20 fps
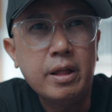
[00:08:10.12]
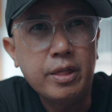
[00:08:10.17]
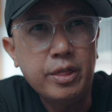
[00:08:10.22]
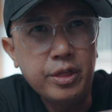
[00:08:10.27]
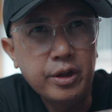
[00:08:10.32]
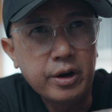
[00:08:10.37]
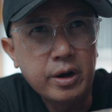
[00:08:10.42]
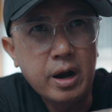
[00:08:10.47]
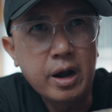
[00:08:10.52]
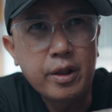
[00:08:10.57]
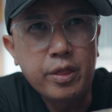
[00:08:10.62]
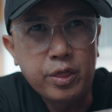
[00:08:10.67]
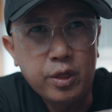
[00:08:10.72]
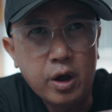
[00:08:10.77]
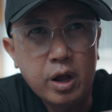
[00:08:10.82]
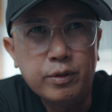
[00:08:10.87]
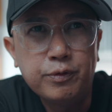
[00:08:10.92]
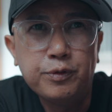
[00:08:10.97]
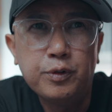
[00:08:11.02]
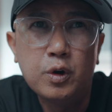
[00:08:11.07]
There are
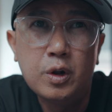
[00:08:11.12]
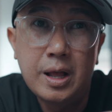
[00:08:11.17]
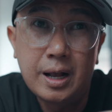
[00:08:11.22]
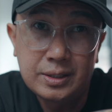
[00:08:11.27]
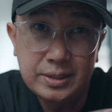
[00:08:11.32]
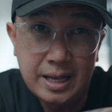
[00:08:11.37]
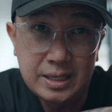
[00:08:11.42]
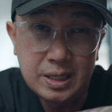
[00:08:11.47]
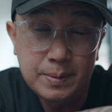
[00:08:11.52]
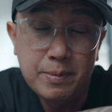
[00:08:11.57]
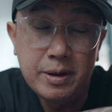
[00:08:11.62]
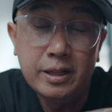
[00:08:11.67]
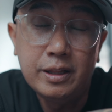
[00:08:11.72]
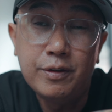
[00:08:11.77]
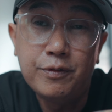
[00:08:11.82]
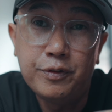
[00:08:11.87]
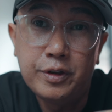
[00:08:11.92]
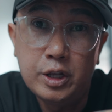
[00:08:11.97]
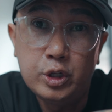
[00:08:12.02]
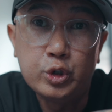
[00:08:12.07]
thoughtful
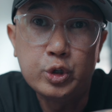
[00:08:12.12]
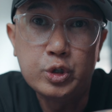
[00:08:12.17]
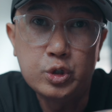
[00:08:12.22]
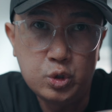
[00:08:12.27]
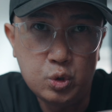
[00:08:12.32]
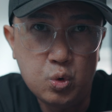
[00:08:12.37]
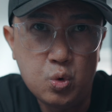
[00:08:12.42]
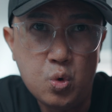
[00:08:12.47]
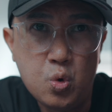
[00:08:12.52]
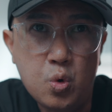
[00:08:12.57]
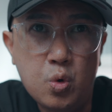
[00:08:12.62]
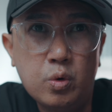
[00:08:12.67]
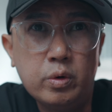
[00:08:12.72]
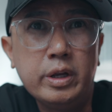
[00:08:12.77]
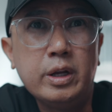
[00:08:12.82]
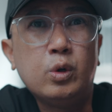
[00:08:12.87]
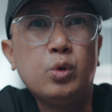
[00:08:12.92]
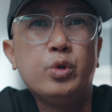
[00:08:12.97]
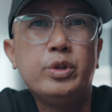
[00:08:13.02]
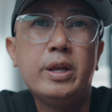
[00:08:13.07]
accessibility features too,
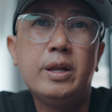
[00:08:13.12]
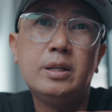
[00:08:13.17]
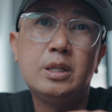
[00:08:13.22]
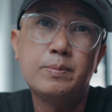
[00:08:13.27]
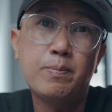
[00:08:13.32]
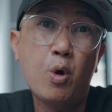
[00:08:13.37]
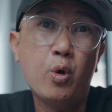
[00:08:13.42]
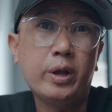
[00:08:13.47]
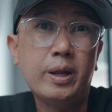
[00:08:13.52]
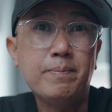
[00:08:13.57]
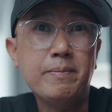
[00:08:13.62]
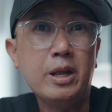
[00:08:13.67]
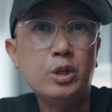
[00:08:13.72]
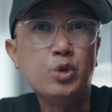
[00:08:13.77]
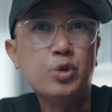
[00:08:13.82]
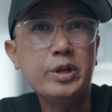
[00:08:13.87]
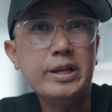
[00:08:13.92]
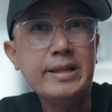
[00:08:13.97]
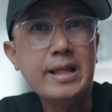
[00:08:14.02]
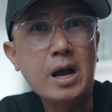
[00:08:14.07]
including spoken
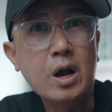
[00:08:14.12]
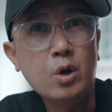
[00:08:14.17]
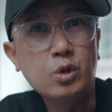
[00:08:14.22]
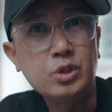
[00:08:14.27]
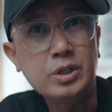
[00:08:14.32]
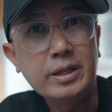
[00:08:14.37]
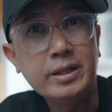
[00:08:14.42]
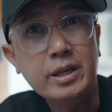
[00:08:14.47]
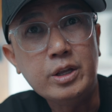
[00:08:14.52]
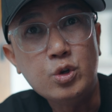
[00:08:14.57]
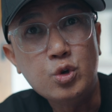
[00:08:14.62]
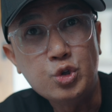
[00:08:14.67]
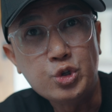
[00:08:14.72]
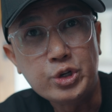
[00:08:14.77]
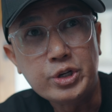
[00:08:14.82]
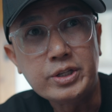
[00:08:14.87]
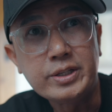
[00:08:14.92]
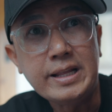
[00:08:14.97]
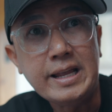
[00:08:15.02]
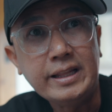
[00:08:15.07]
menu readouts in the
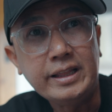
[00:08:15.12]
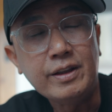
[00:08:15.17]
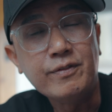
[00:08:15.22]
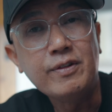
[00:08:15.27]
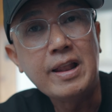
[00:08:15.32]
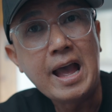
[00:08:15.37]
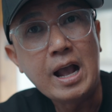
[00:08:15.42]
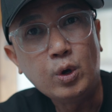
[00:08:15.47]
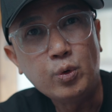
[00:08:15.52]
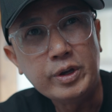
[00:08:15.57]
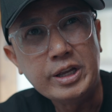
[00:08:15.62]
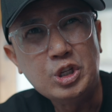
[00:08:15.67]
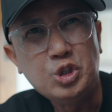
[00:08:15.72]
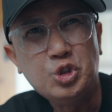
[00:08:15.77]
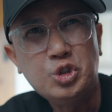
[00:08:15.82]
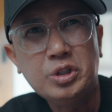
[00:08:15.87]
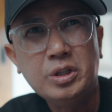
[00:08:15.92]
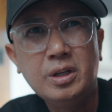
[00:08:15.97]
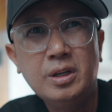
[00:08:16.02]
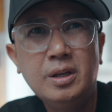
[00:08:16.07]
user's native
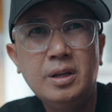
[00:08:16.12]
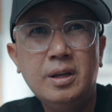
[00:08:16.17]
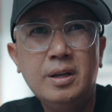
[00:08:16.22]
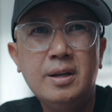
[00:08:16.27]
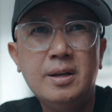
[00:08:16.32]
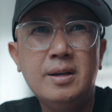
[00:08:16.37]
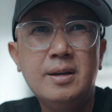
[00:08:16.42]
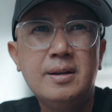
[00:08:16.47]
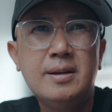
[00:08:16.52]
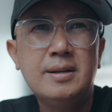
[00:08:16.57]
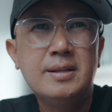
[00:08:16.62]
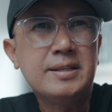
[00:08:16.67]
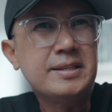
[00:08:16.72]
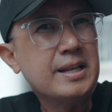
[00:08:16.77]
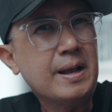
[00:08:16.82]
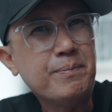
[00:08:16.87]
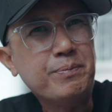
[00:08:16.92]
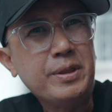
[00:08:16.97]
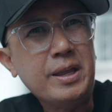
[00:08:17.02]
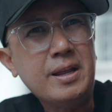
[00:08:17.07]
language.
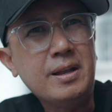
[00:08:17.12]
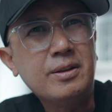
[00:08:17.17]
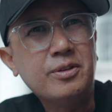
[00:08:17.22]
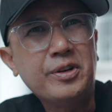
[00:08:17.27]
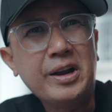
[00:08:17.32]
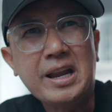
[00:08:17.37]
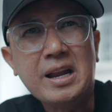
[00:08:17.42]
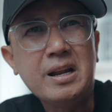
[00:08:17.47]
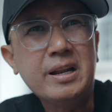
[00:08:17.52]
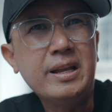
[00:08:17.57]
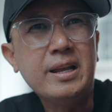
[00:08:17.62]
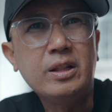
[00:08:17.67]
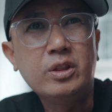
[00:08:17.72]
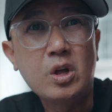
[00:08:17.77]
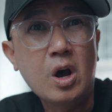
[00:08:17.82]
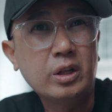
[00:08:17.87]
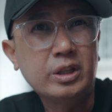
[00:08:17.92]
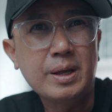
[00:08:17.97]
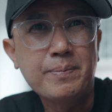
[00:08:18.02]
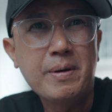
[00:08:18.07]
Something rarely
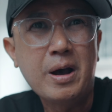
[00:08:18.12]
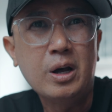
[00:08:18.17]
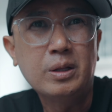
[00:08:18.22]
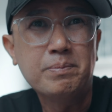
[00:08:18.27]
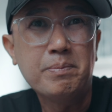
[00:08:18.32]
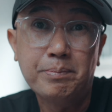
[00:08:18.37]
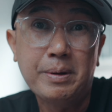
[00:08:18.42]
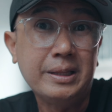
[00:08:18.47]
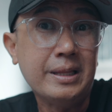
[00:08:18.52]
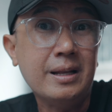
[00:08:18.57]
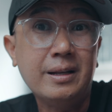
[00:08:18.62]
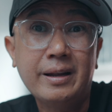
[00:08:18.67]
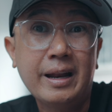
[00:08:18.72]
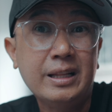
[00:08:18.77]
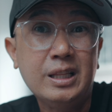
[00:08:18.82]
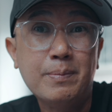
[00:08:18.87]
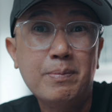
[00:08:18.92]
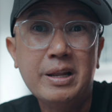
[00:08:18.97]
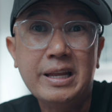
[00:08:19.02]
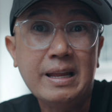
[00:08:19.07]
talked about but
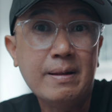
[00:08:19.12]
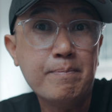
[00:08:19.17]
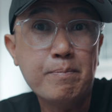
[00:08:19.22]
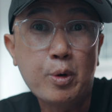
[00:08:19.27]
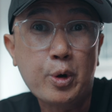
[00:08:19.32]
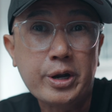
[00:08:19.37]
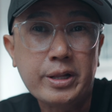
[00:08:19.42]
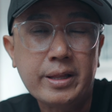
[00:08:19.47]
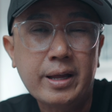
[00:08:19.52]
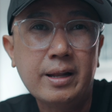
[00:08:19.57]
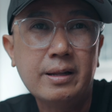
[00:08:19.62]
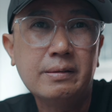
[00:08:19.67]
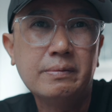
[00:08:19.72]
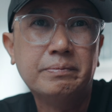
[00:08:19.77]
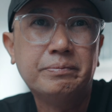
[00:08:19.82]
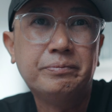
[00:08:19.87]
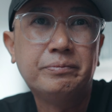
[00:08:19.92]
incredibly important.